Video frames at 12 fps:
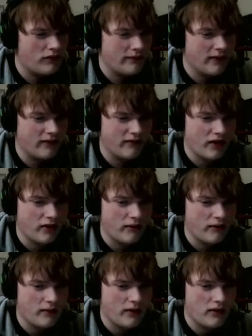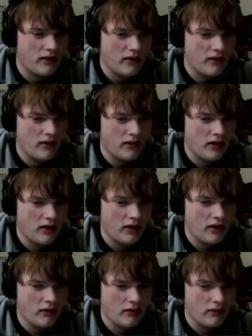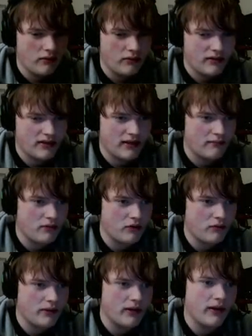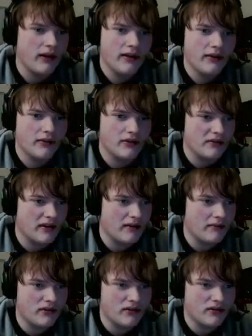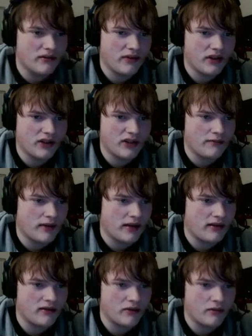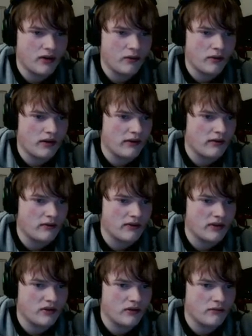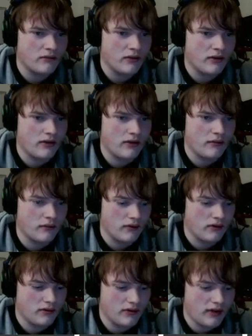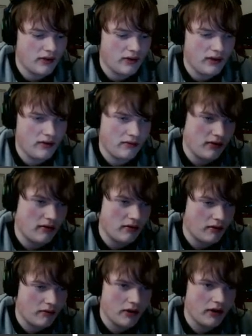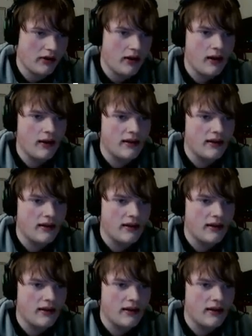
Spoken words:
Something following me? Hello? What's that? Poop? There was some kind of personal effect shoved back into the rock. Wait, there was a notebook. Did I read it? Yeah, I'll read it.